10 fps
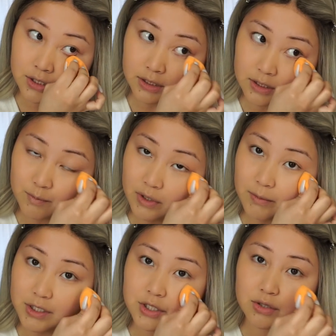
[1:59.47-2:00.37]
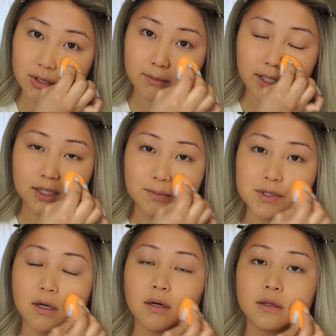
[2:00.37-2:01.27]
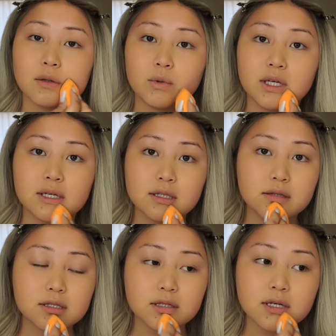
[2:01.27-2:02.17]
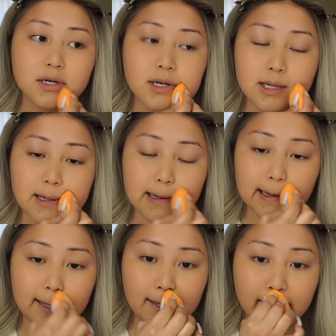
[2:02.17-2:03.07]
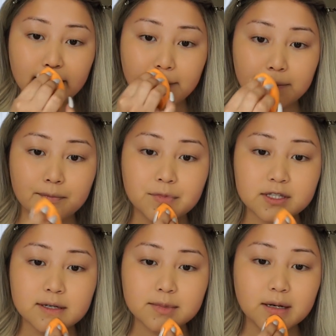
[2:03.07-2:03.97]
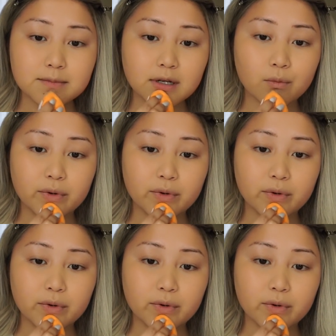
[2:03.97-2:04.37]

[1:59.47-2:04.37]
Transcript: just pretty much doing makeups on the weekends. Sometimes on